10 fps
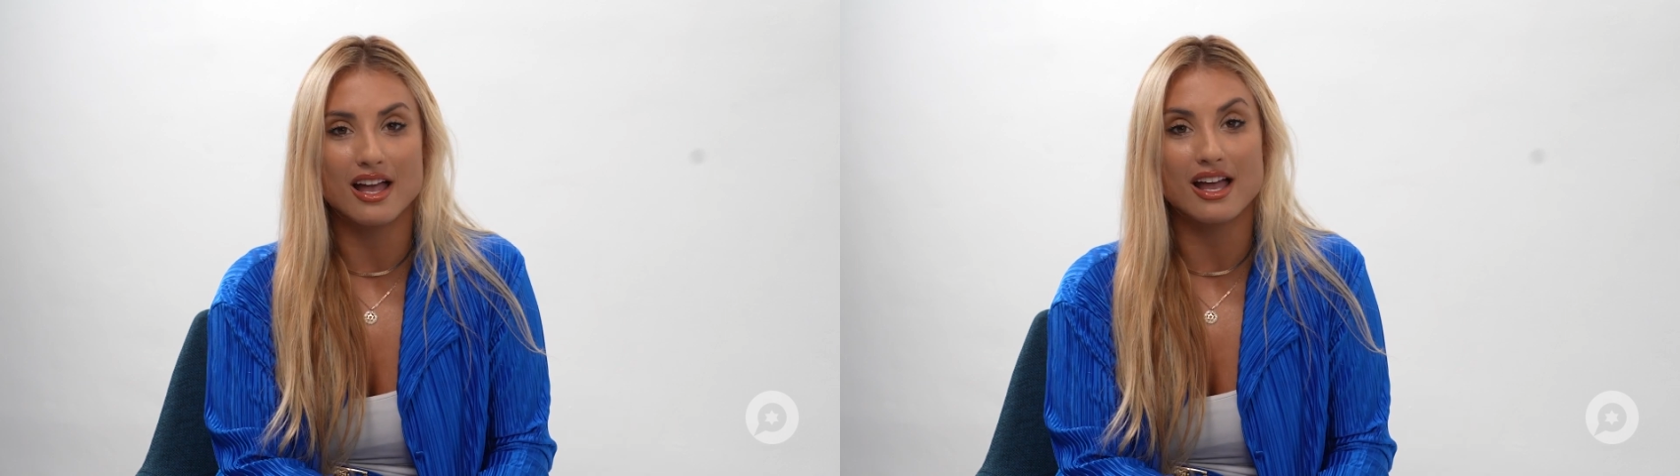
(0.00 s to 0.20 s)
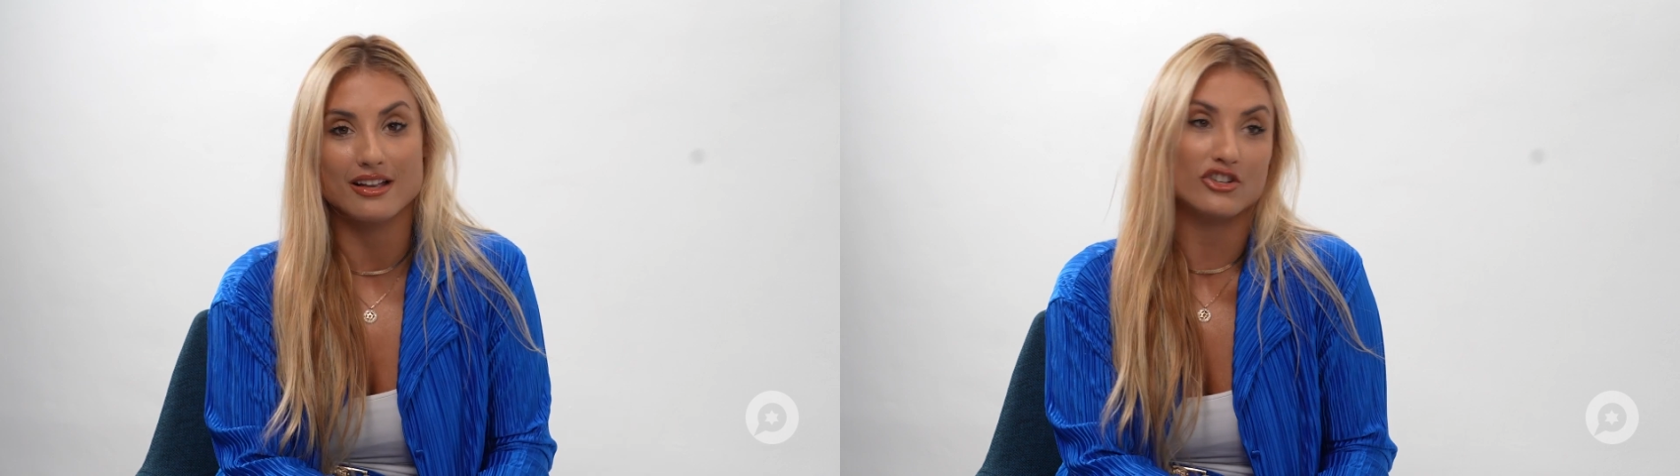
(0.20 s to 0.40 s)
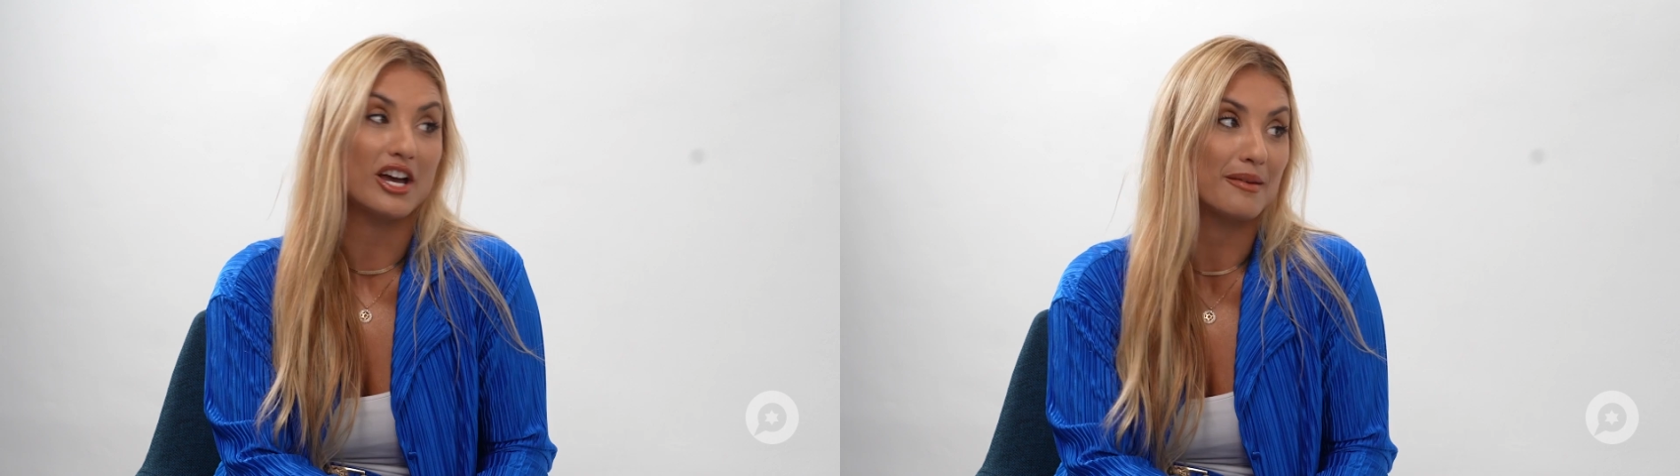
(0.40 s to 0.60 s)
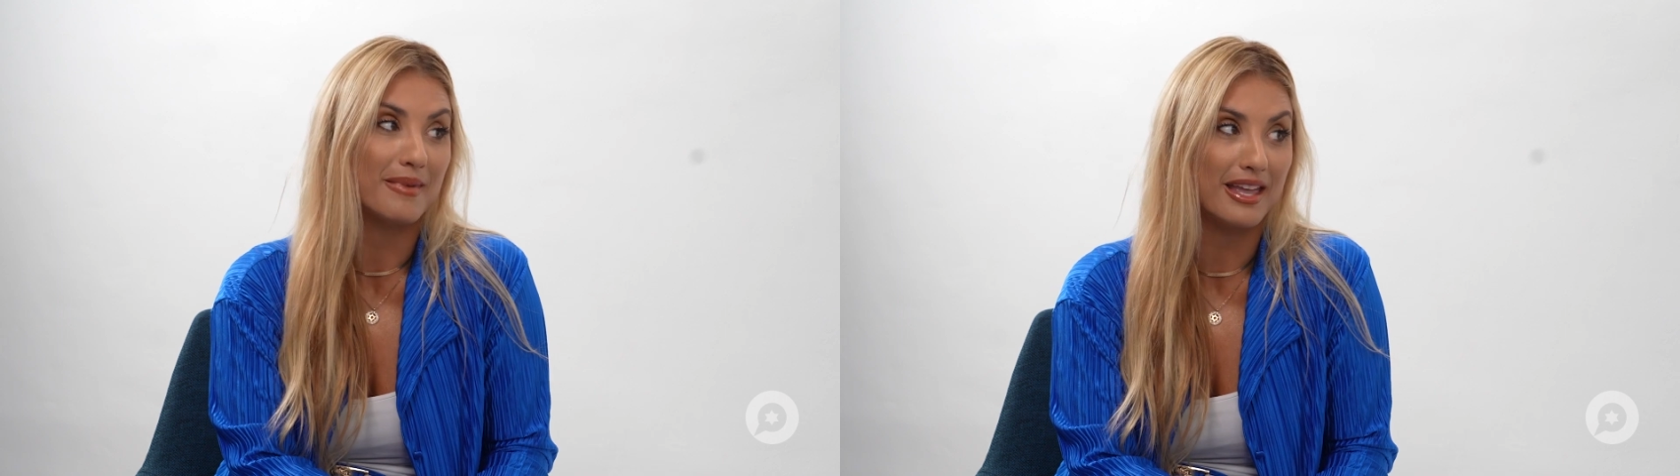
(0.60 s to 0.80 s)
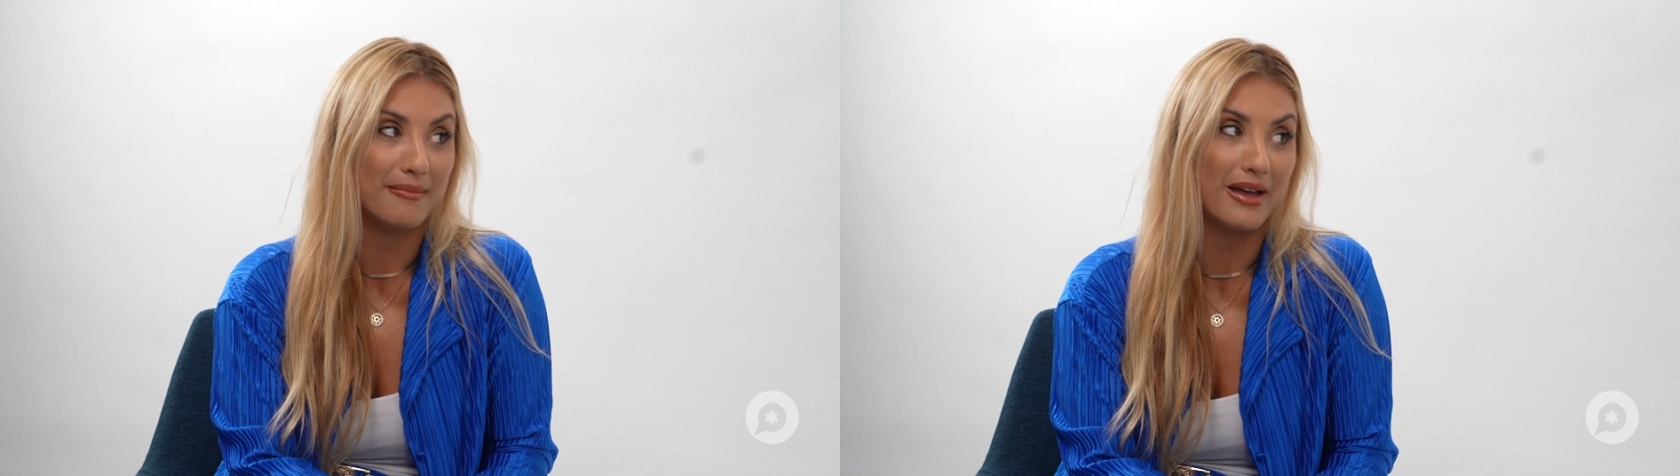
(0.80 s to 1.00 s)
and try to
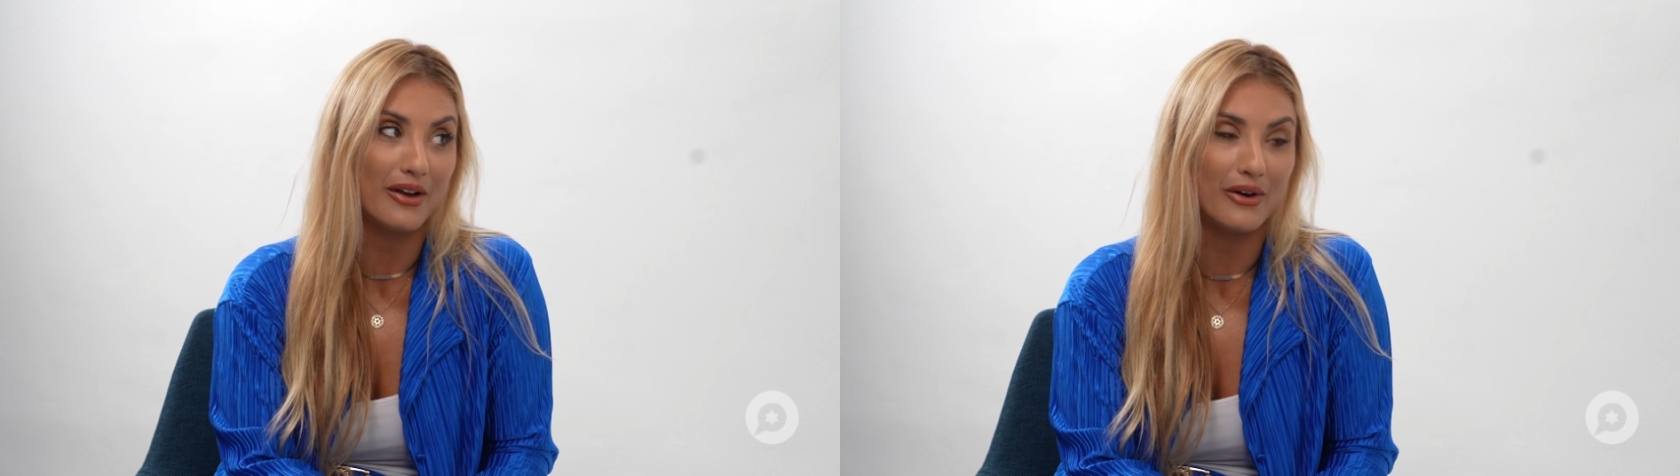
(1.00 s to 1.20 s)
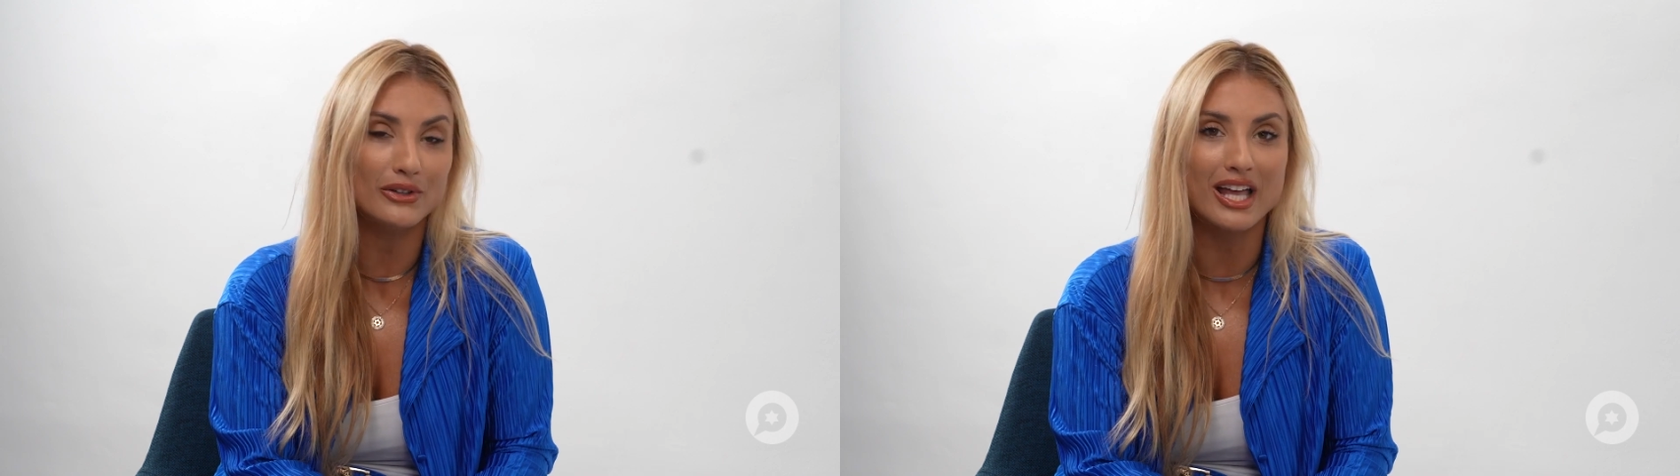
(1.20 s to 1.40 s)
make it my own.